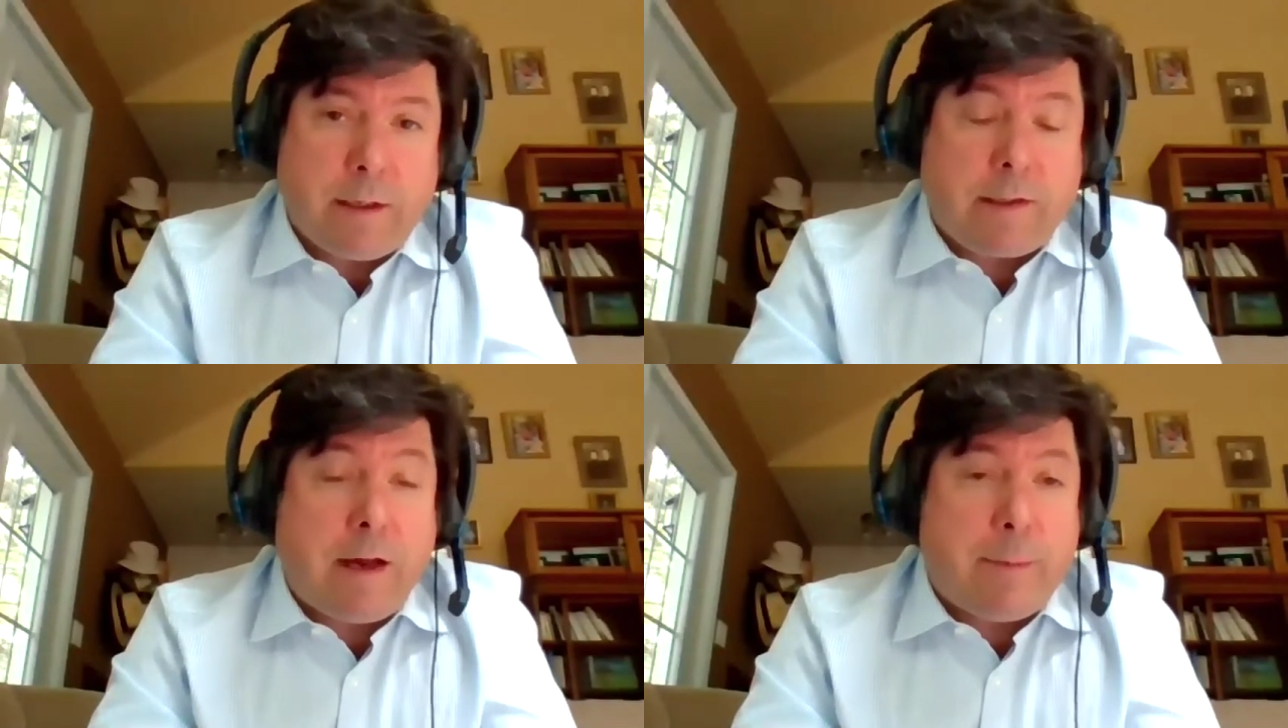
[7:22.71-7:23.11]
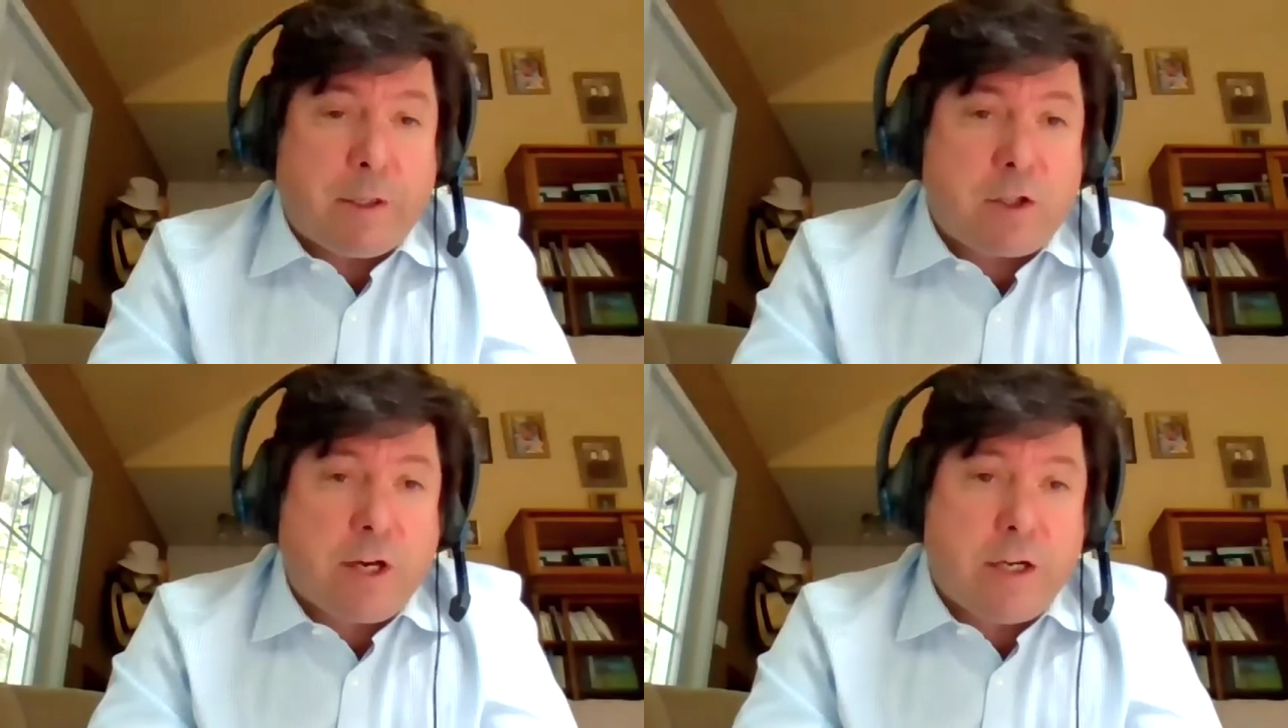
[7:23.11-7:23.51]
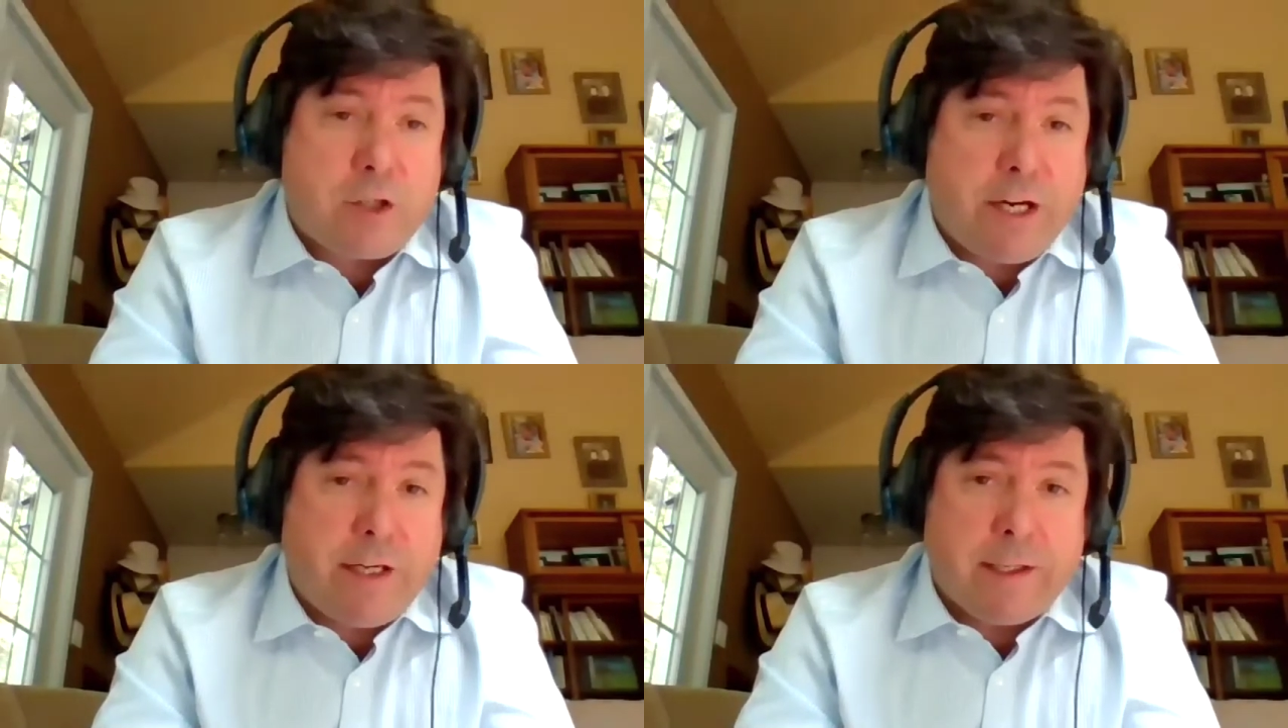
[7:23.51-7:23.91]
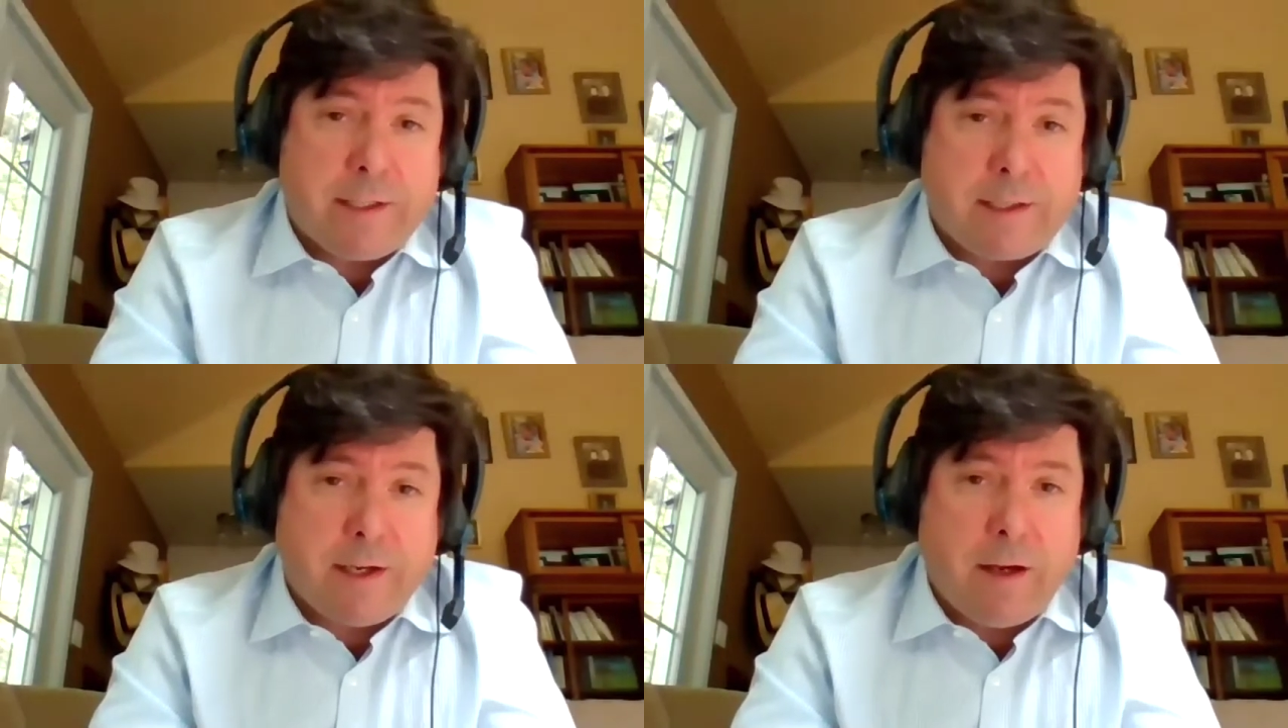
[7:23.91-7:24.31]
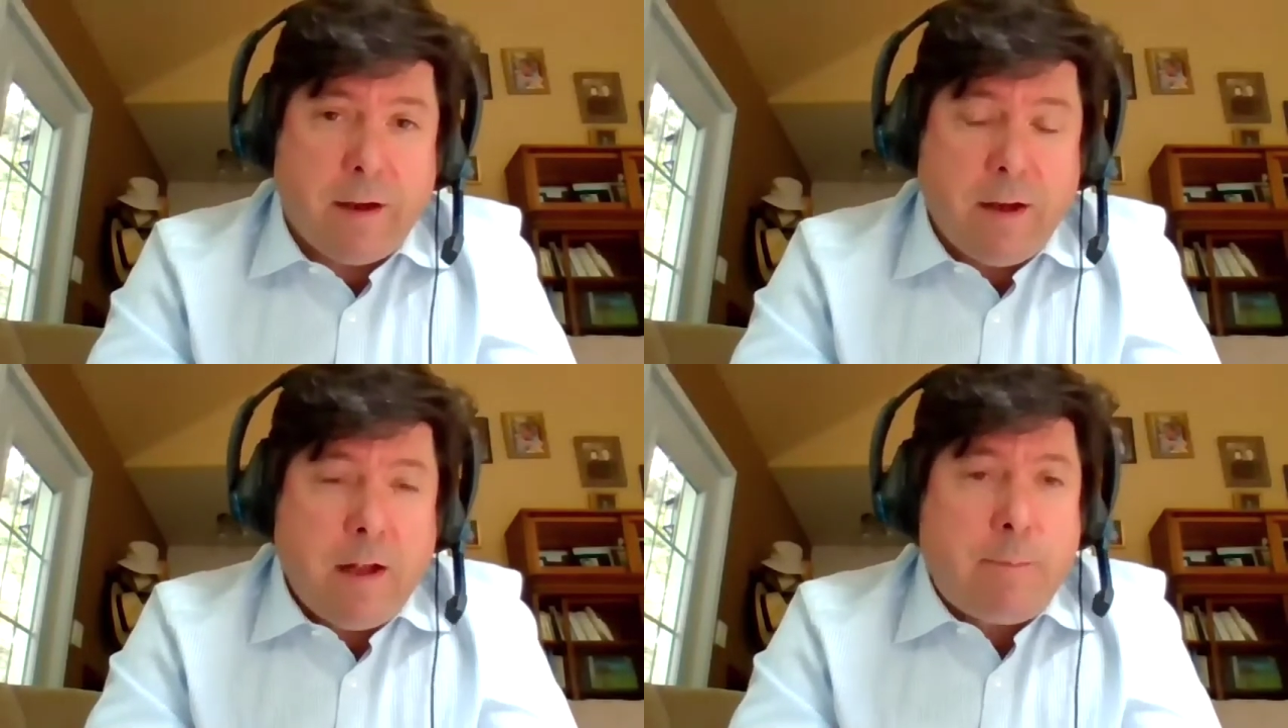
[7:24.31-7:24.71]
climate changing is
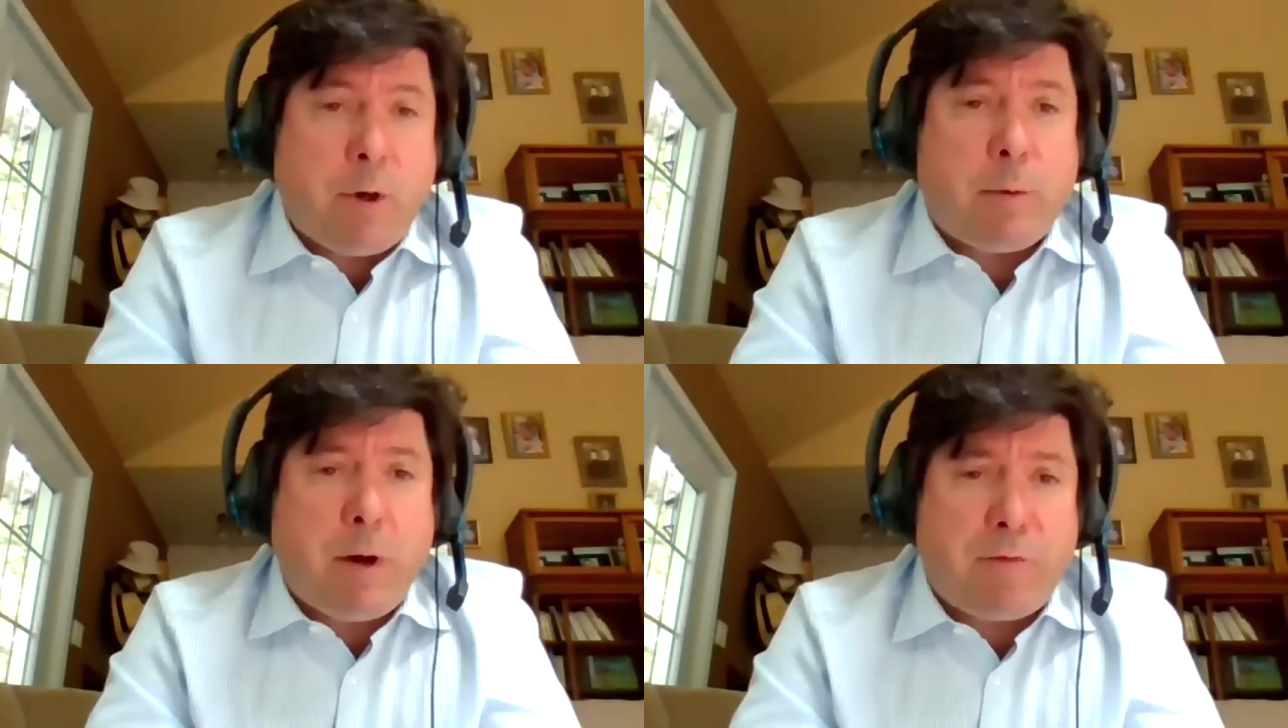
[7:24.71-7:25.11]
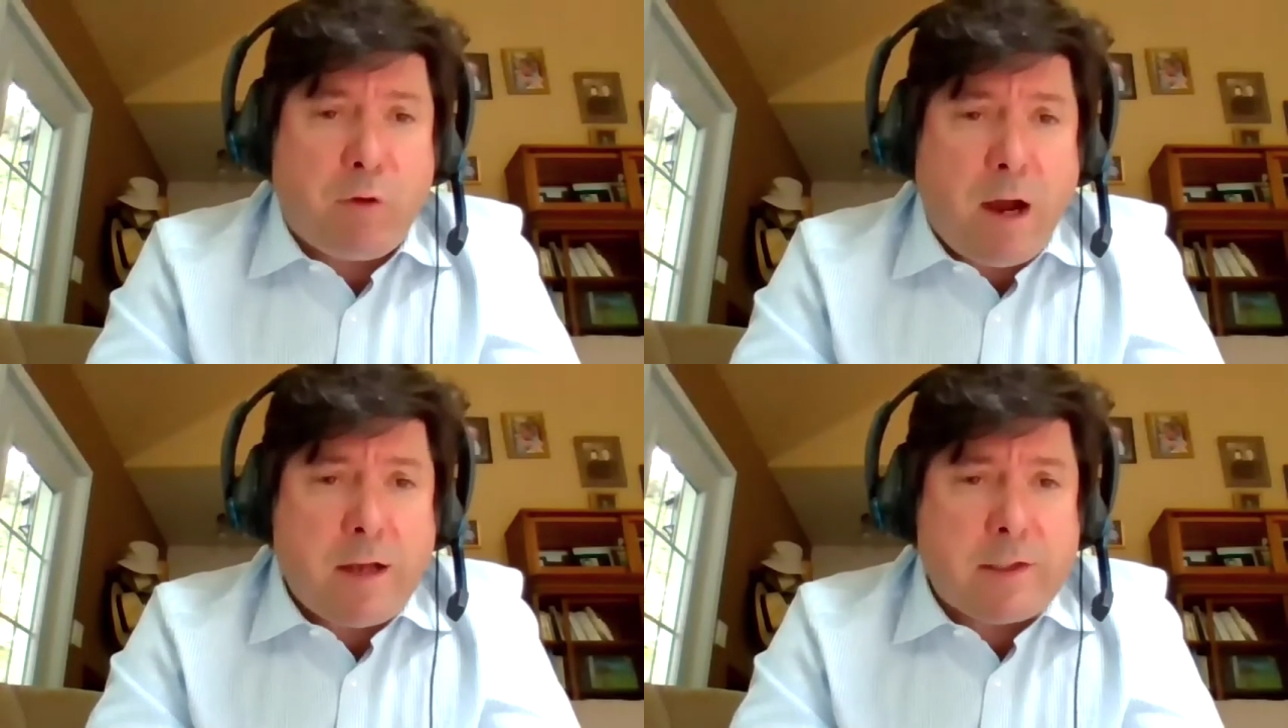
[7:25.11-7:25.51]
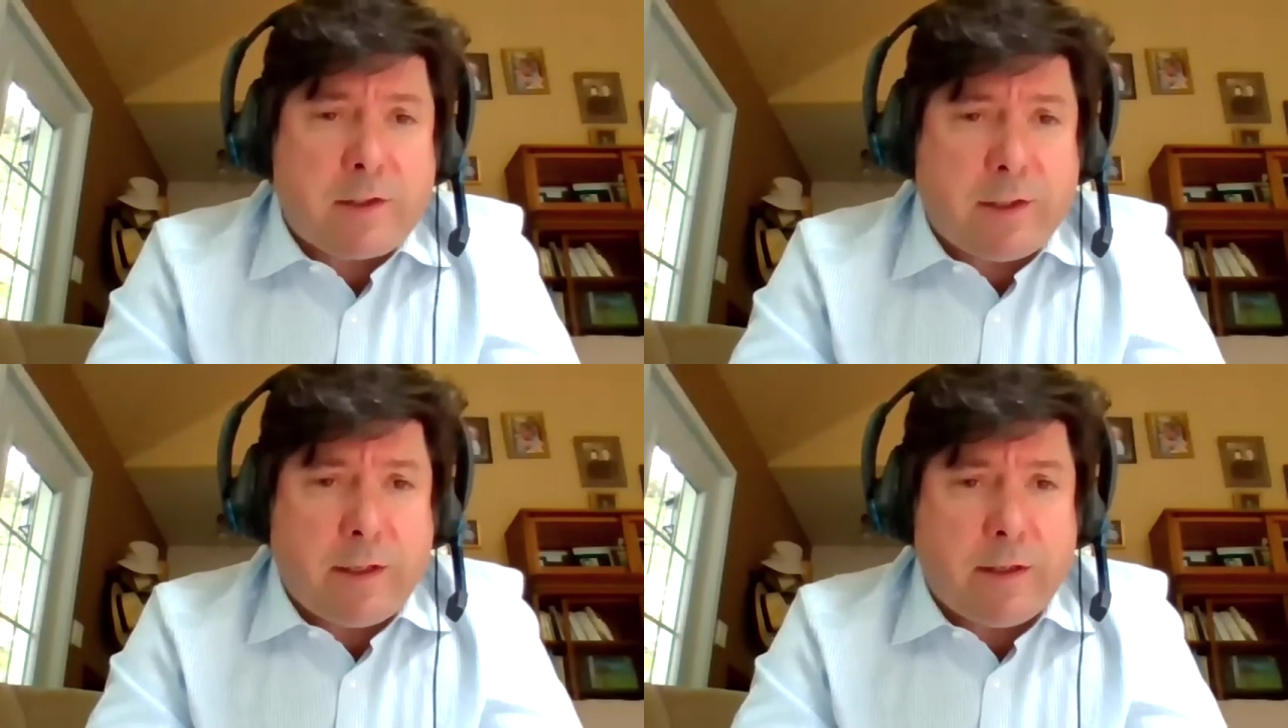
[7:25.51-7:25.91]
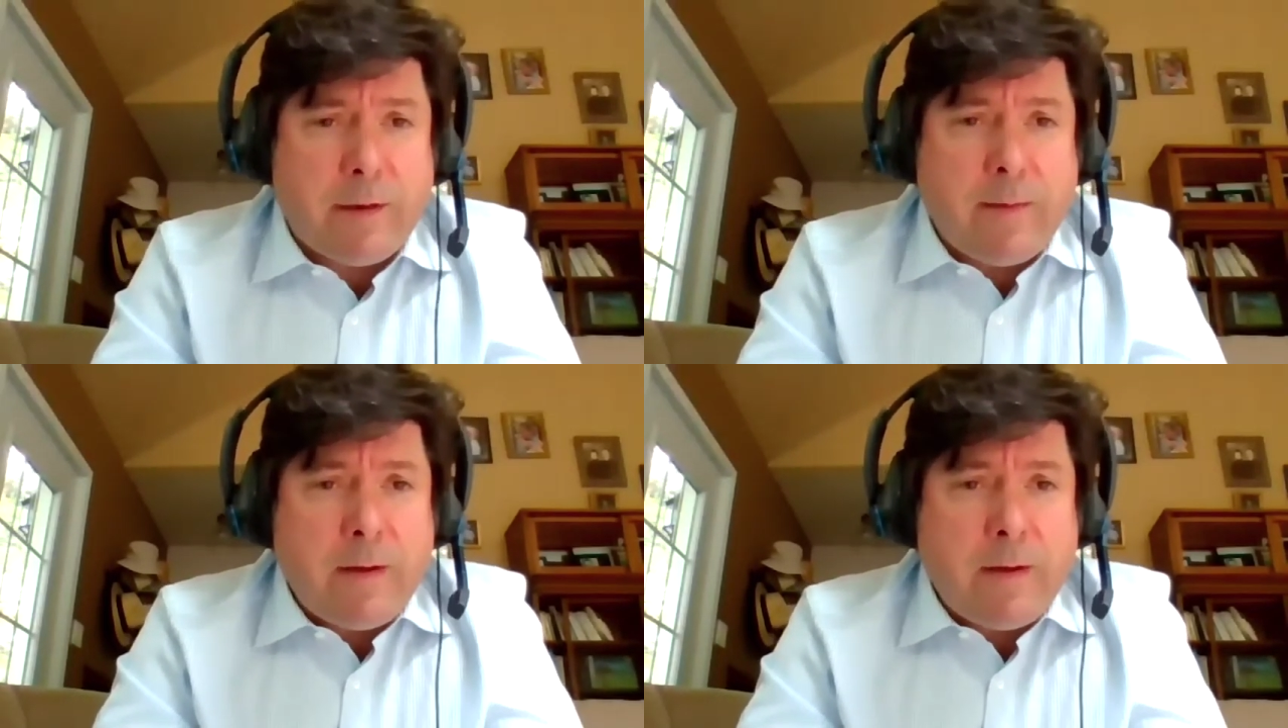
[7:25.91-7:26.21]
permafrost, the